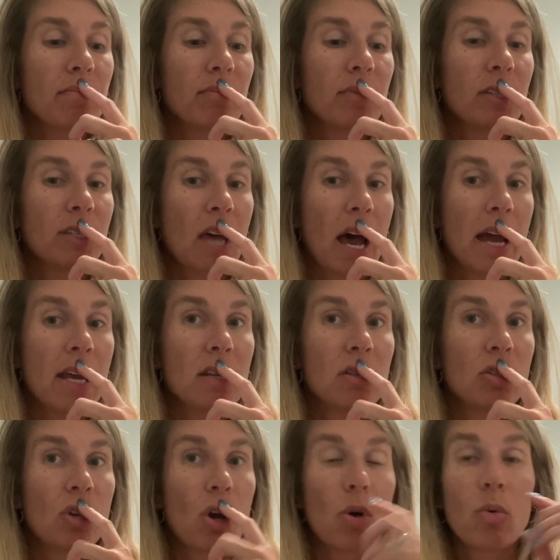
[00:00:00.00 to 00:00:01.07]
side.
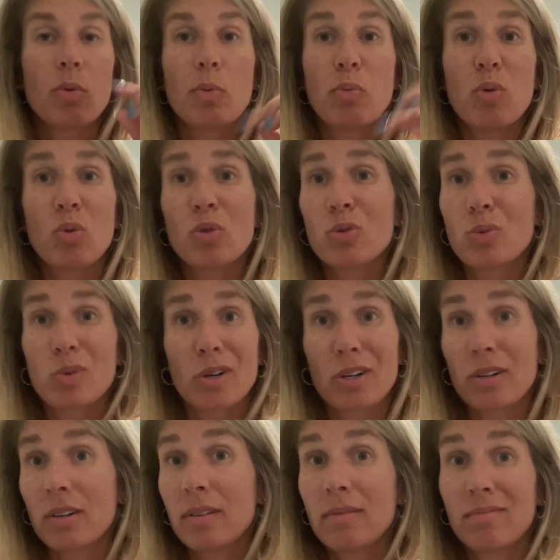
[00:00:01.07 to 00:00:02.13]
So the pools
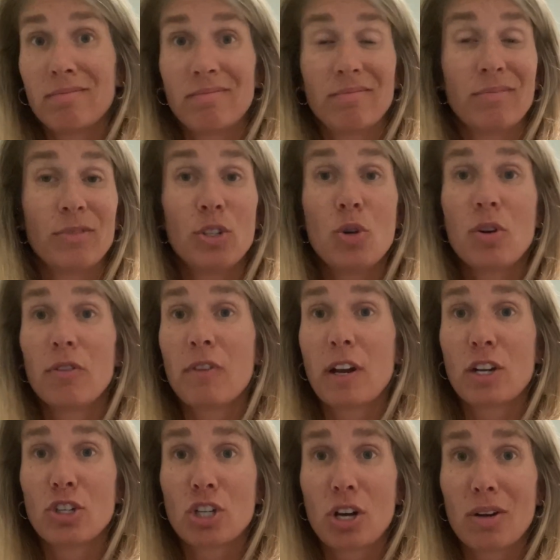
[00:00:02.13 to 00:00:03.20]
were, you could find
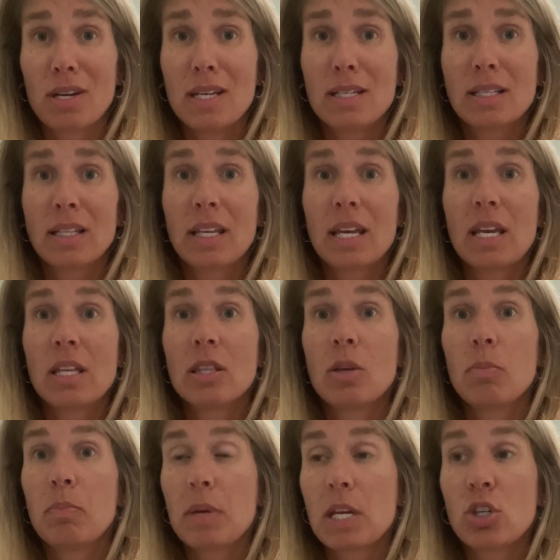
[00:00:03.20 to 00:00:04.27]
a chair easily. The
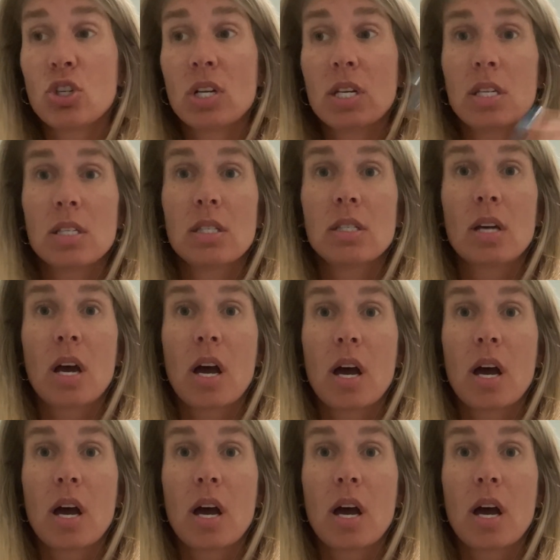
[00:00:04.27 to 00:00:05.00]
beaches,